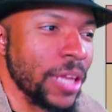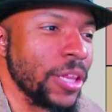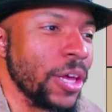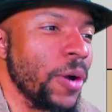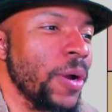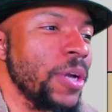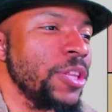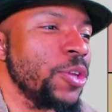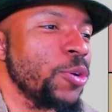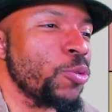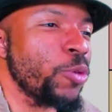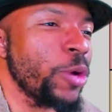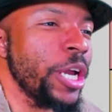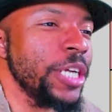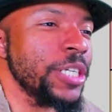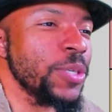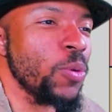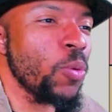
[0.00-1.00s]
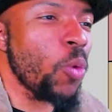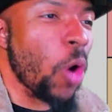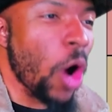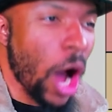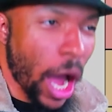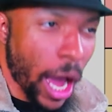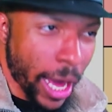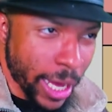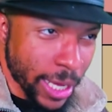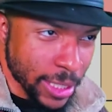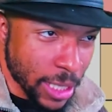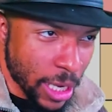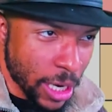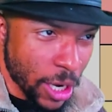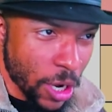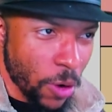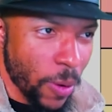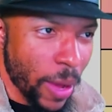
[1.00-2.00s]
And the reason why it's
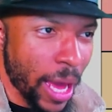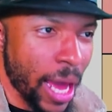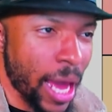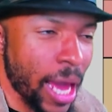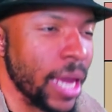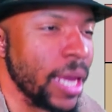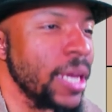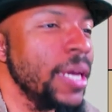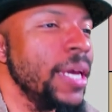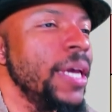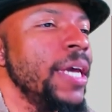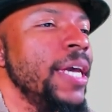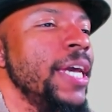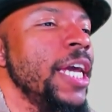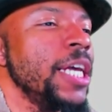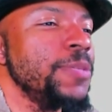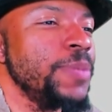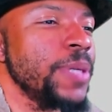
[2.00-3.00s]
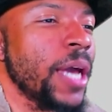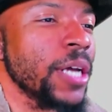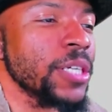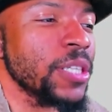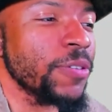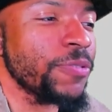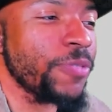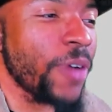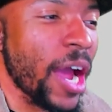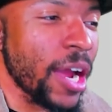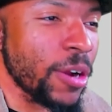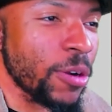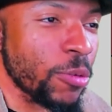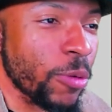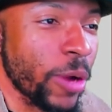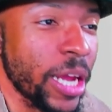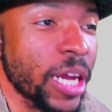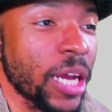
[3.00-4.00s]
gonna go A is because the firing
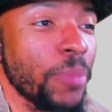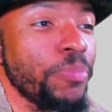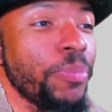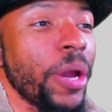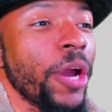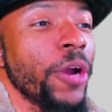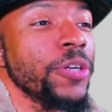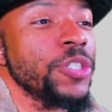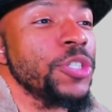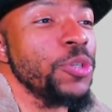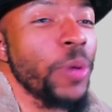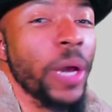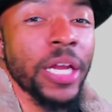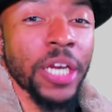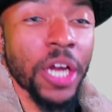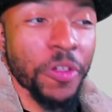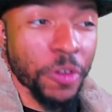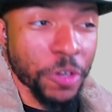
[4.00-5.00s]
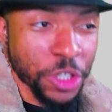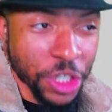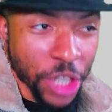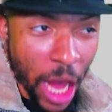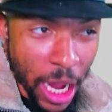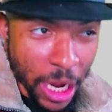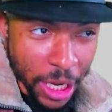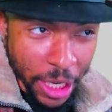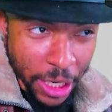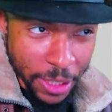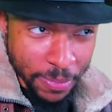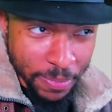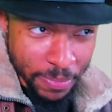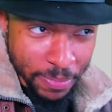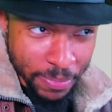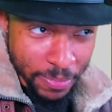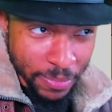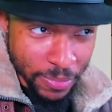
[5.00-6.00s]
rate compared to another shotgun,
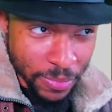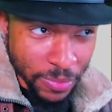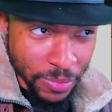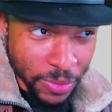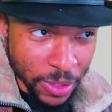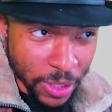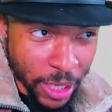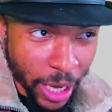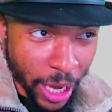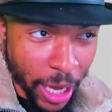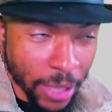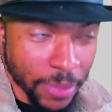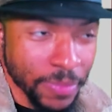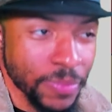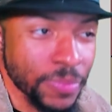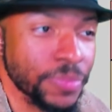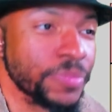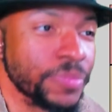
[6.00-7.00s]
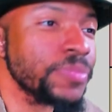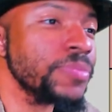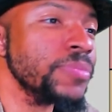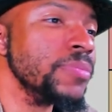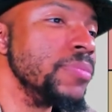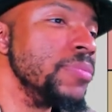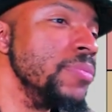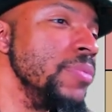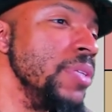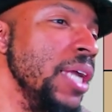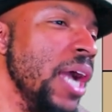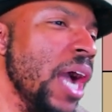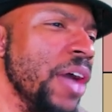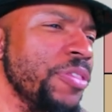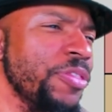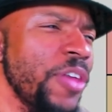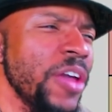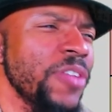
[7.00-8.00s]
okay? I
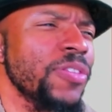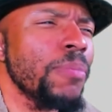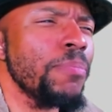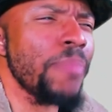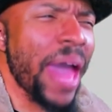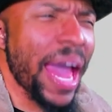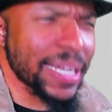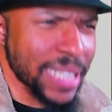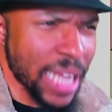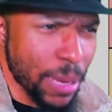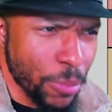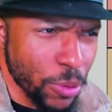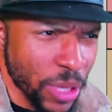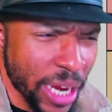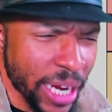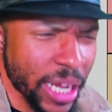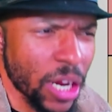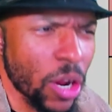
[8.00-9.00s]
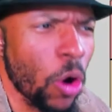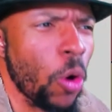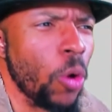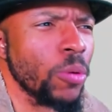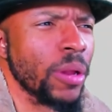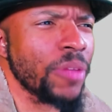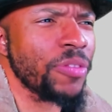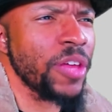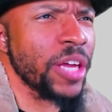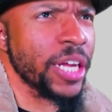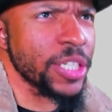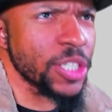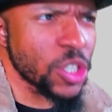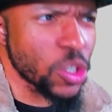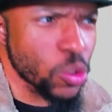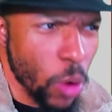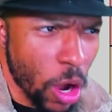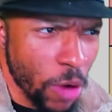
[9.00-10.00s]
think the max ammo that it can hold, I think is
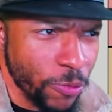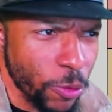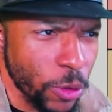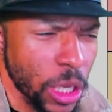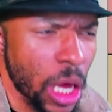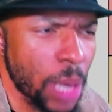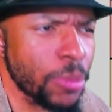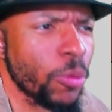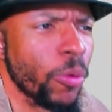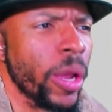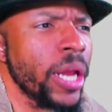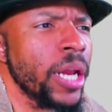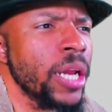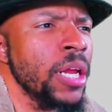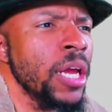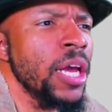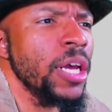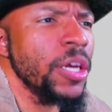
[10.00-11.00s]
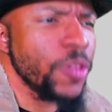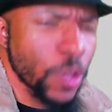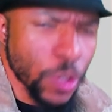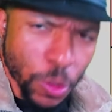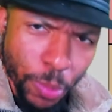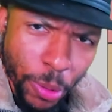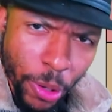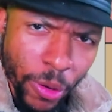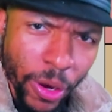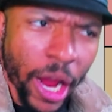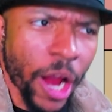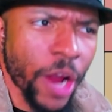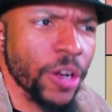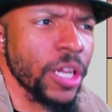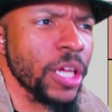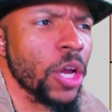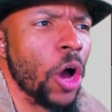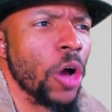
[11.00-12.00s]
12 fully upgraded. The superior
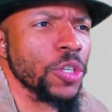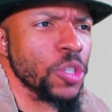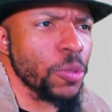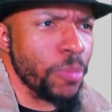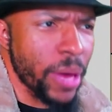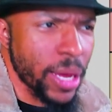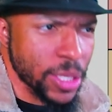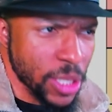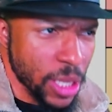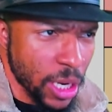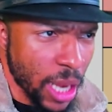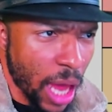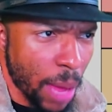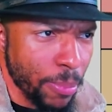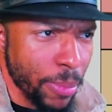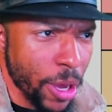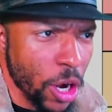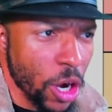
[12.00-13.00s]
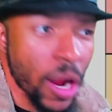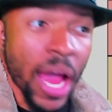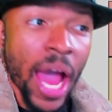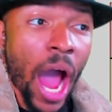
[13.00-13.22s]
handling also makes it a lot better.